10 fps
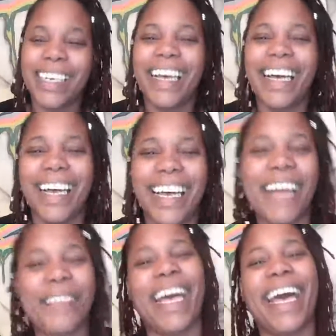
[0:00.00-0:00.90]

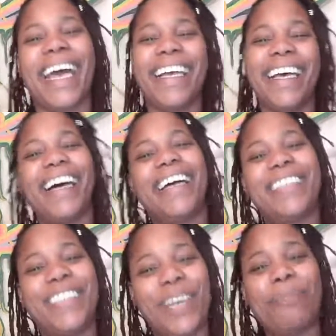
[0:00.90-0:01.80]
I've had a
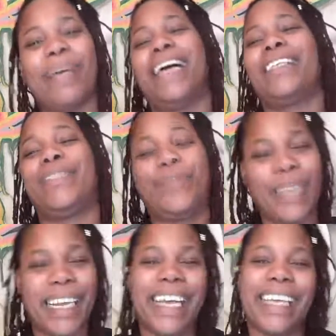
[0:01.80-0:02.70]
dope-ass,
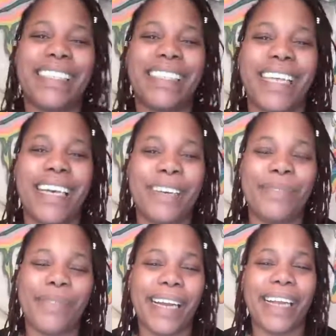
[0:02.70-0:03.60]
fun-ass
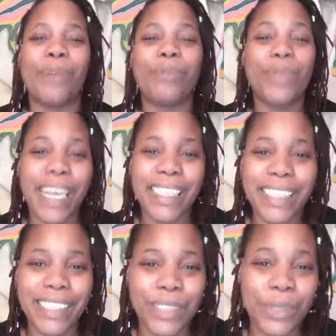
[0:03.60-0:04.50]
Friday. I hope you guys
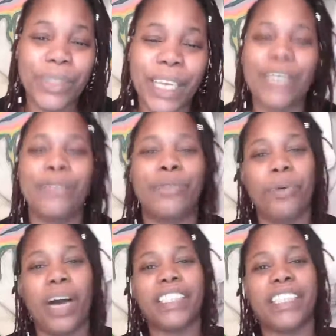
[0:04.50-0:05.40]
did too. Thank you for
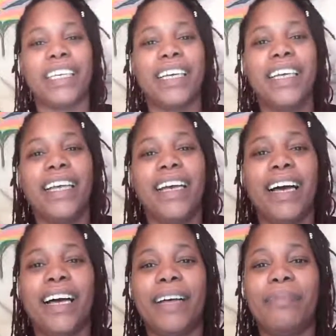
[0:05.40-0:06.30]
watching.
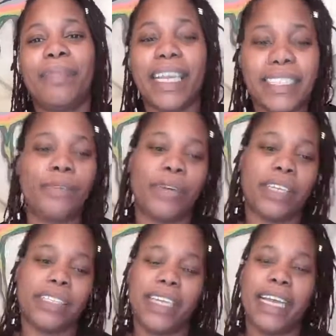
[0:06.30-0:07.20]
That's it for
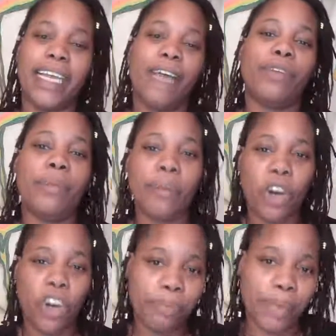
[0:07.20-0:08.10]
us today. Remember,
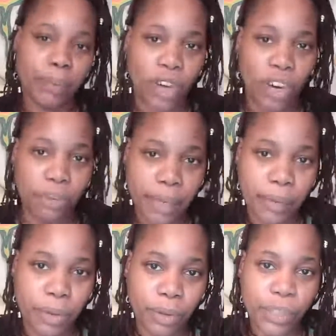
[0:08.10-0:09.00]
hurt
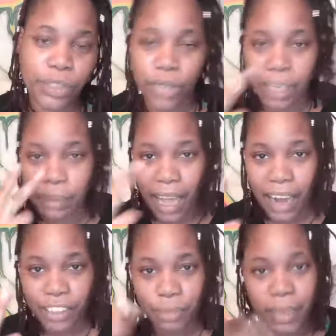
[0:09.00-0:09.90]
people, so keep an
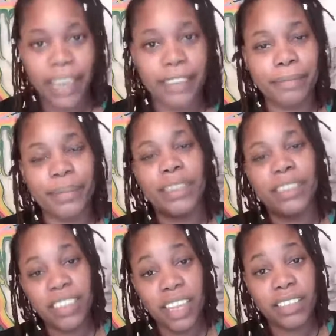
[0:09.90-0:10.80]
eye on your pain.
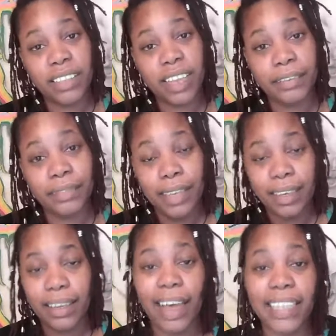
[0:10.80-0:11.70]
Stay safe,
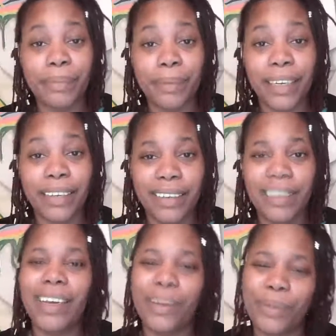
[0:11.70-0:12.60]
Godspeed,
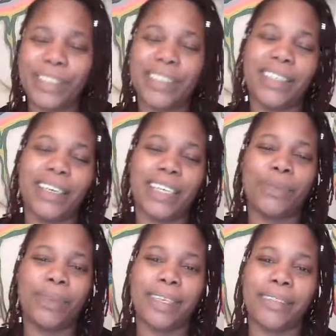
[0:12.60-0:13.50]
and we'll see you next
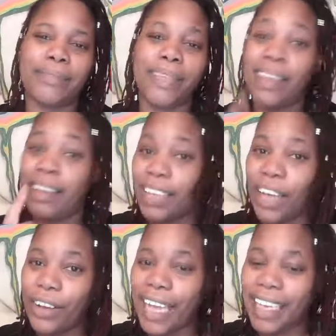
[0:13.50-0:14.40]
week.
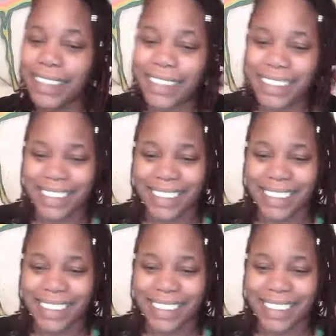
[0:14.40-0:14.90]
Go Yankees!